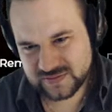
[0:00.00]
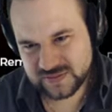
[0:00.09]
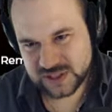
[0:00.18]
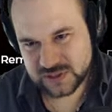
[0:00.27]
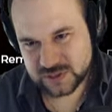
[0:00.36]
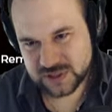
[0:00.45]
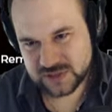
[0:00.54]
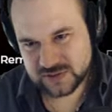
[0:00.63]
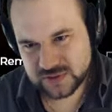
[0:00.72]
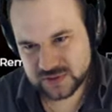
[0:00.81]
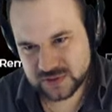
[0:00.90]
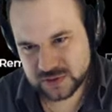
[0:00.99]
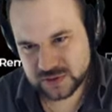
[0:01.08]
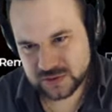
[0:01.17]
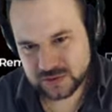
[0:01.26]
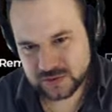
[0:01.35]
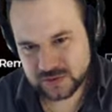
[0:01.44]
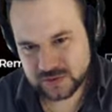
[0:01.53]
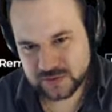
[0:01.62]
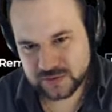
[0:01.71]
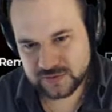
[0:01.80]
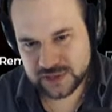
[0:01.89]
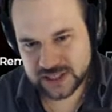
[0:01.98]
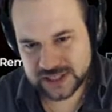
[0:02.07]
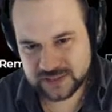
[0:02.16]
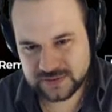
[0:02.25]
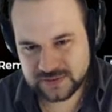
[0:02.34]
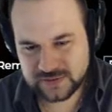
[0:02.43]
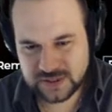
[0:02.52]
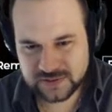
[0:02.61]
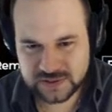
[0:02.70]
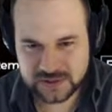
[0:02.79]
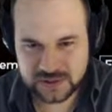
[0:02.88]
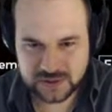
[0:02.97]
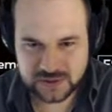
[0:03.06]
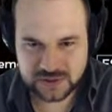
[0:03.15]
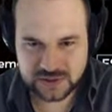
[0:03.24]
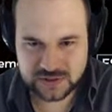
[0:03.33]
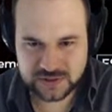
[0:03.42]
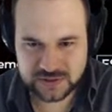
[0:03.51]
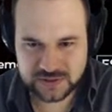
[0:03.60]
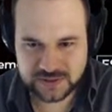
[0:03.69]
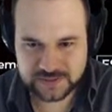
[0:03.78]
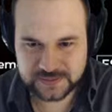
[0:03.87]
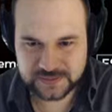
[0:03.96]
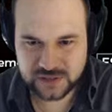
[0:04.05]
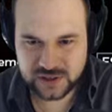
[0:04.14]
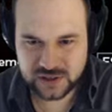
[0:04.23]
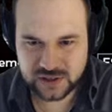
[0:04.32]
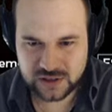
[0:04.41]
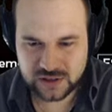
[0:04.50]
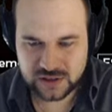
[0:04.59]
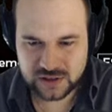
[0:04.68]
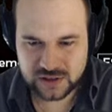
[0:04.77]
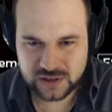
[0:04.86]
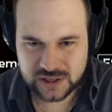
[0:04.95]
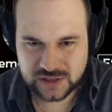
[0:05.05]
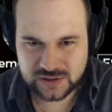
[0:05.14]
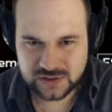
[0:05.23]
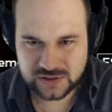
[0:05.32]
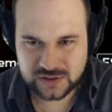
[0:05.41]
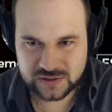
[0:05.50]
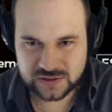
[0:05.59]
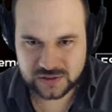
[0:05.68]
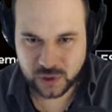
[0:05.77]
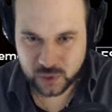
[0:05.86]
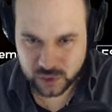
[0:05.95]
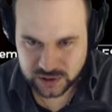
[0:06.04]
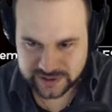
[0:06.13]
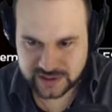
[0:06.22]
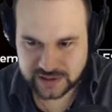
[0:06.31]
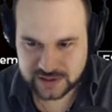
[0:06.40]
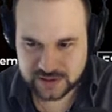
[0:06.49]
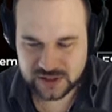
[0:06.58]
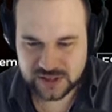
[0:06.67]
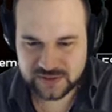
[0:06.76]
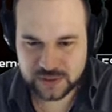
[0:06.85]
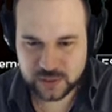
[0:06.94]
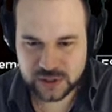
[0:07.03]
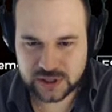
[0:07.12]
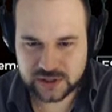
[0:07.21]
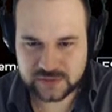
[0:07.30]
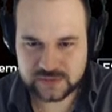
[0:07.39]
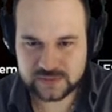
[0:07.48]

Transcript: This would give us 1, 2, 3, 4, 5 level 2 skills. And all skills on level 1.